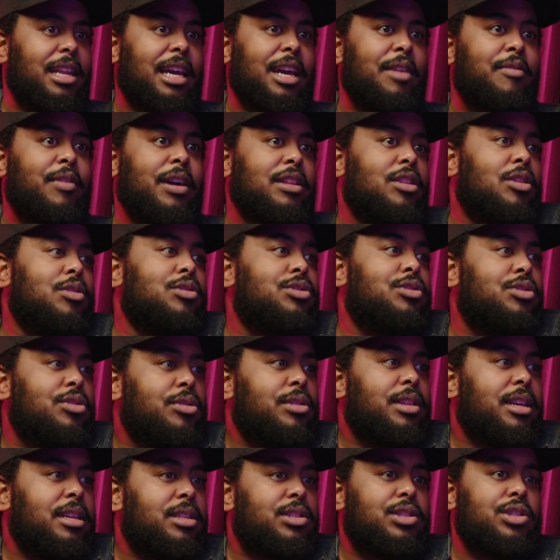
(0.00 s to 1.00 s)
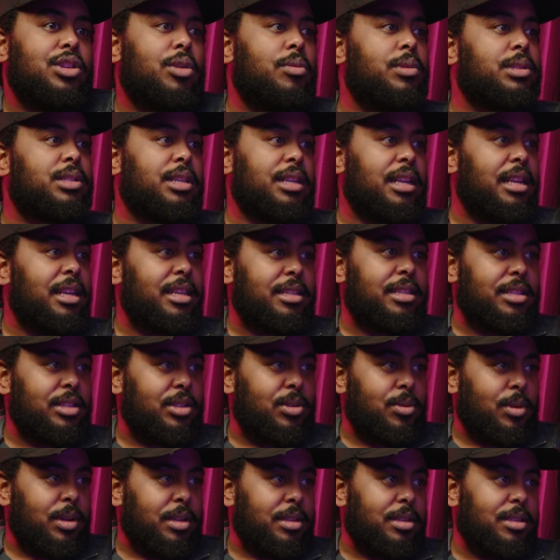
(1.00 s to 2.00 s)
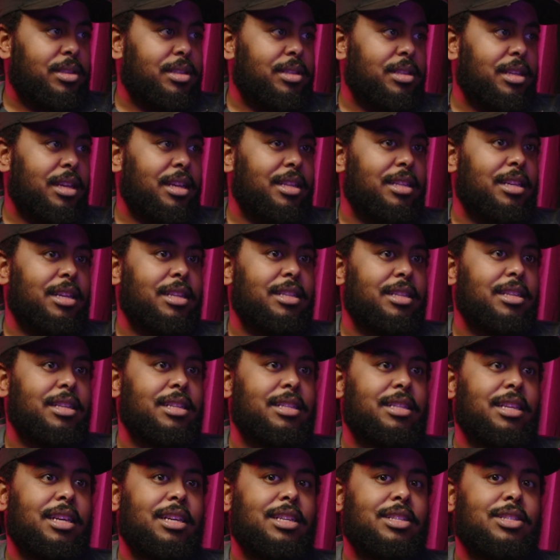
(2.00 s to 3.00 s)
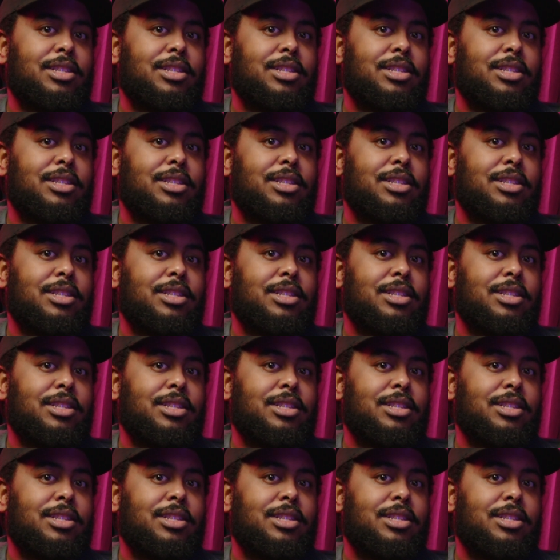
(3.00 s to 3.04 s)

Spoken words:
If I don't do this, no one's going to listen to us at the end of the day.